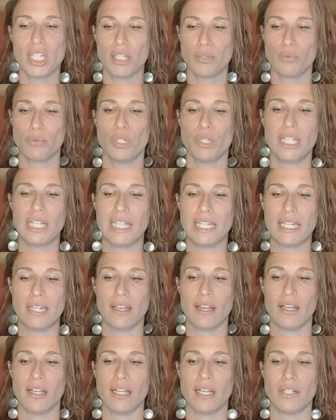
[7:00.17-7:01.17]
going to
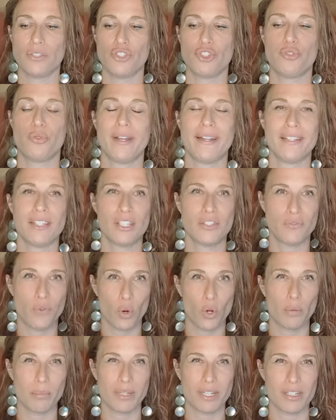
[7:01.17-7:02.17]
really
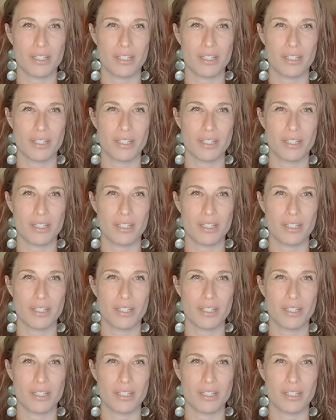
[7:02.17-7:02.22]
transform